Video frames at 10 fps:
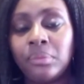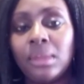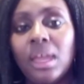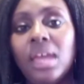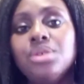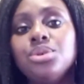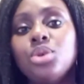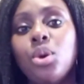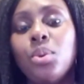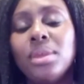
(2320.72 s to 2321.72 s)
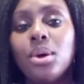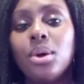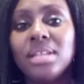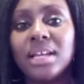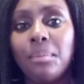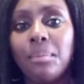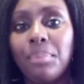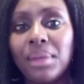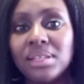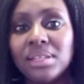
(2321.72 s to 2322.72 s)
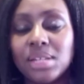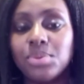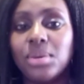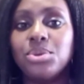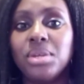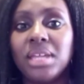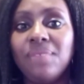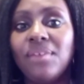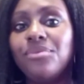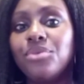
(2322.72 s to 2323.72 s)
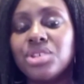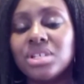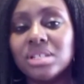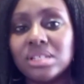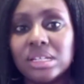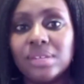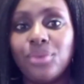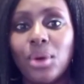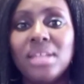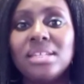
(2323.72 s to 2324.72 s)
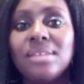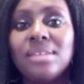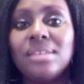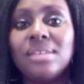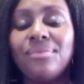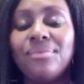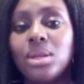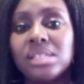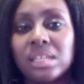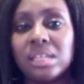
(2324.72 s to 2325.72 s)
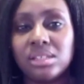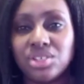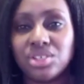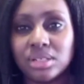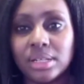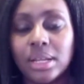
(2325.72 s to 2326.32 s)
And, you know, with all the campaigns that we're doing, even for children, for ending violence against children,